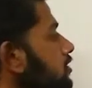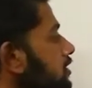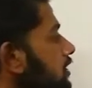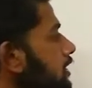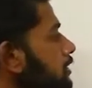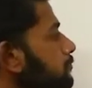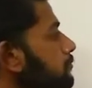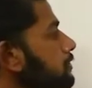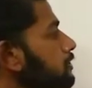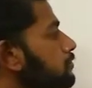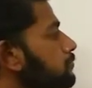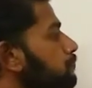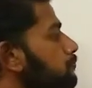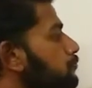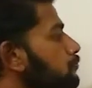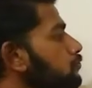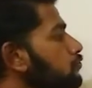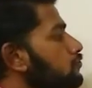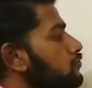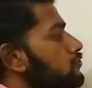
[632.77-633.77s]
Let me
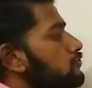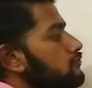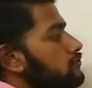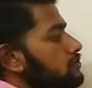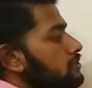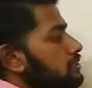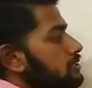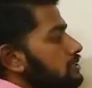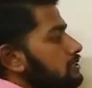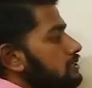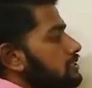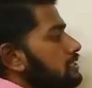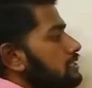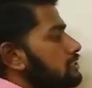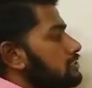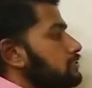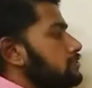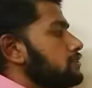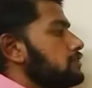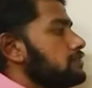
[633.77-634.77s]
prove
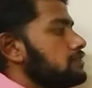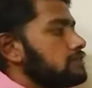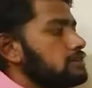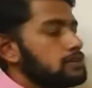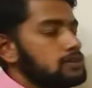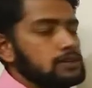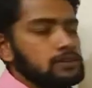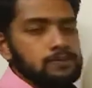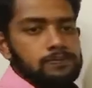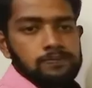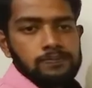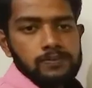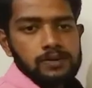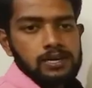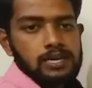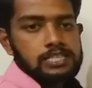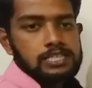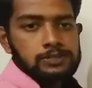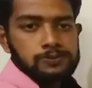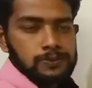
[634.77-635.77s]
this
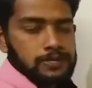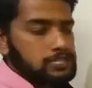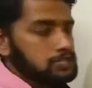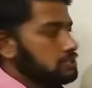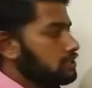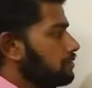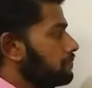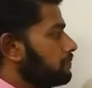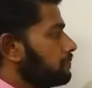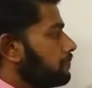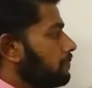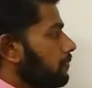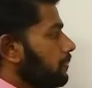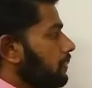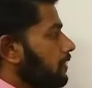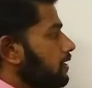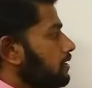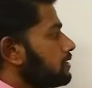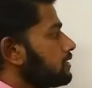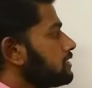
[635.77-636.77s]
expression,
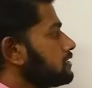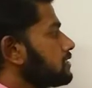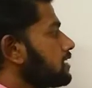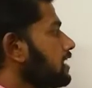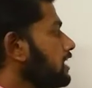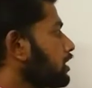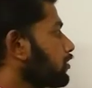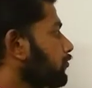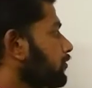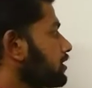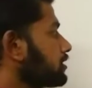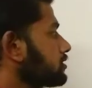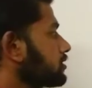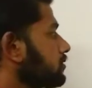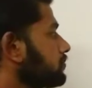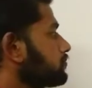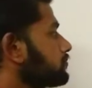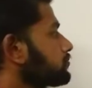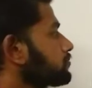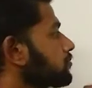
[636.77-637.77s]
this equation.
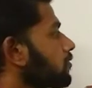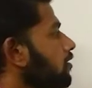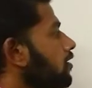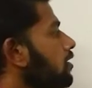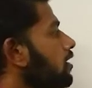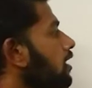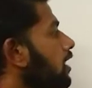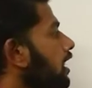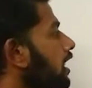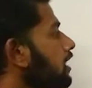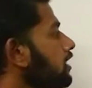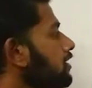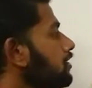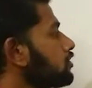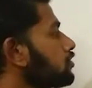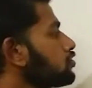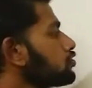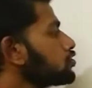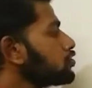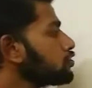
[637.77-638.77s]

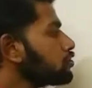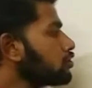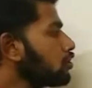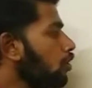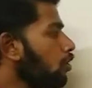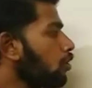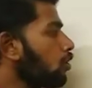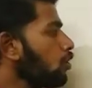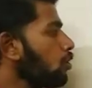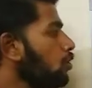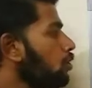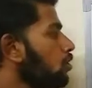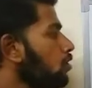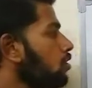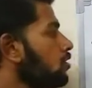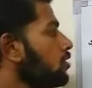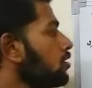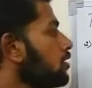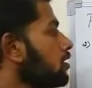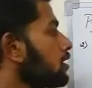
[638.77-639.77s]
And you should know
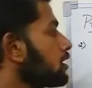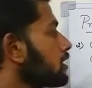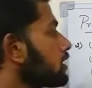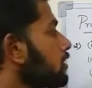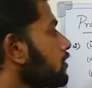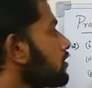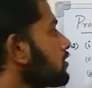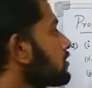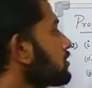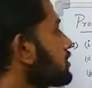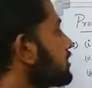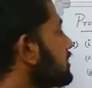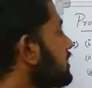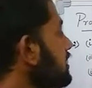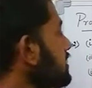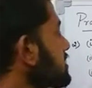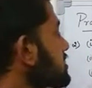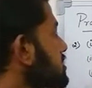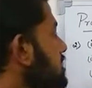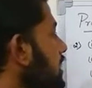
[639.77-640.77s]

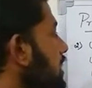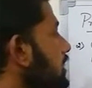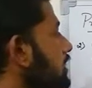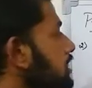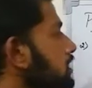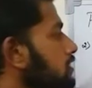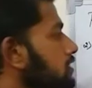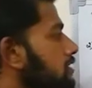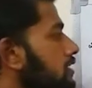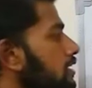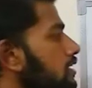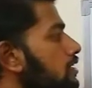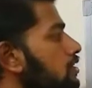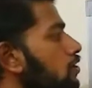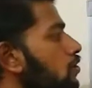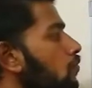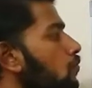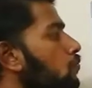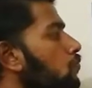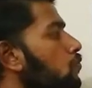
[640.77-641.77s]
this
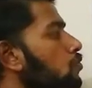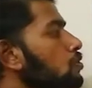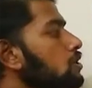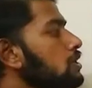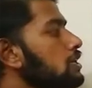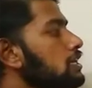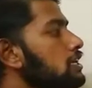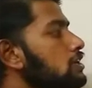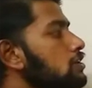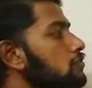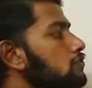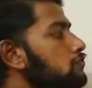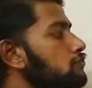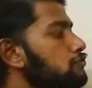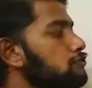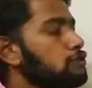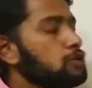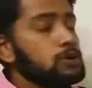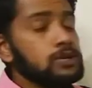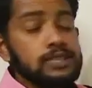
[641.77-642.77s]
condition only
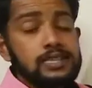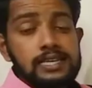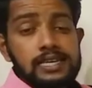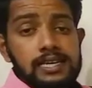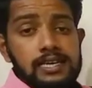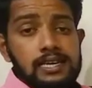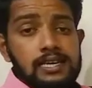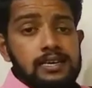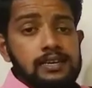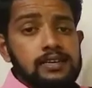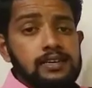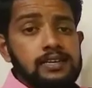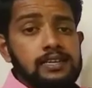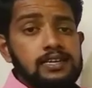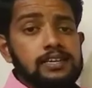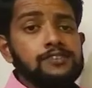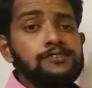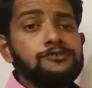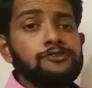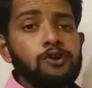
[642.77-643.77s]
for
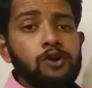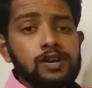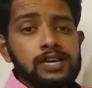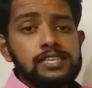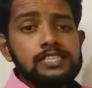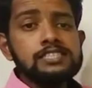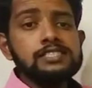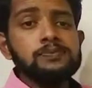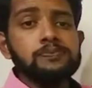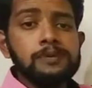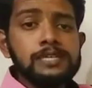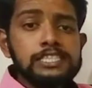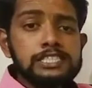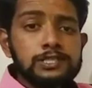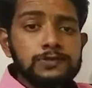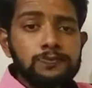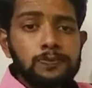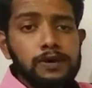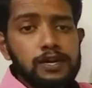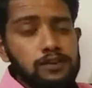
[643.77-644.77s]
its
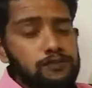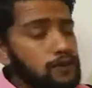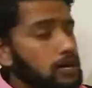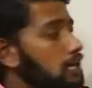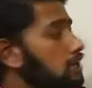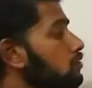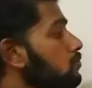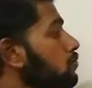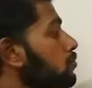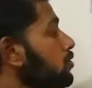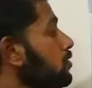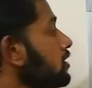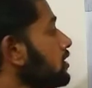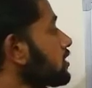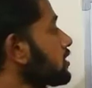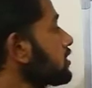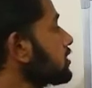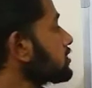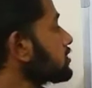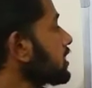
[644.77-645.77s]
principal value.
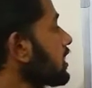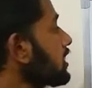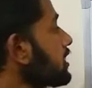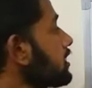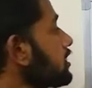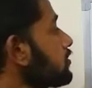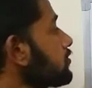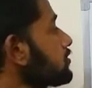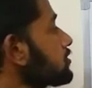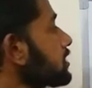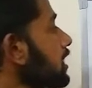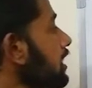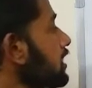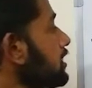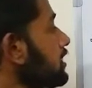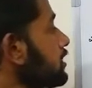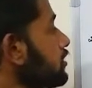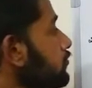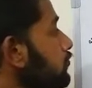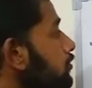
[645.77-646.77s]
Here
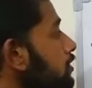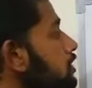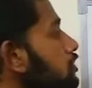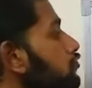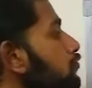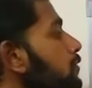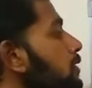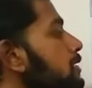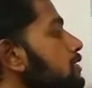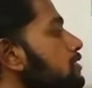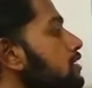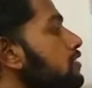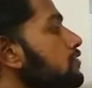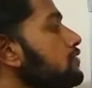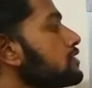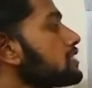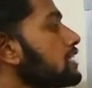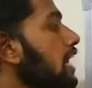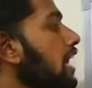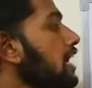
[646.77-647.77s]
sine inverse function
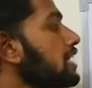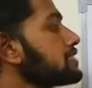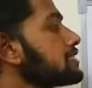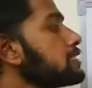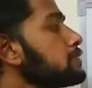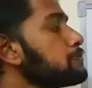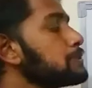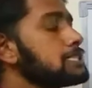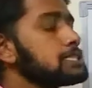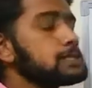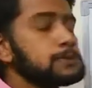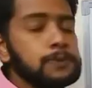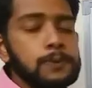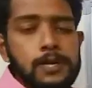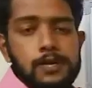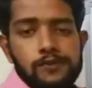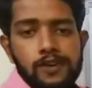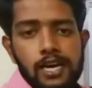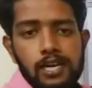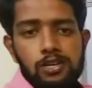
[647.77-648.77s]
which has the
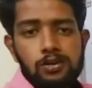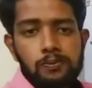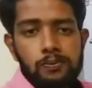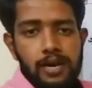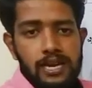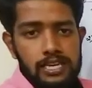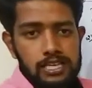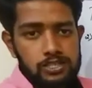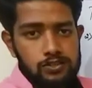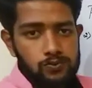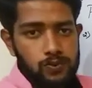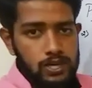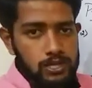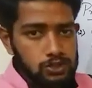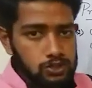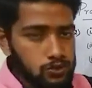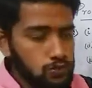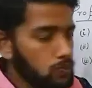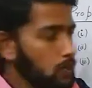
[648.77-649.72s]
principal value minus 1 to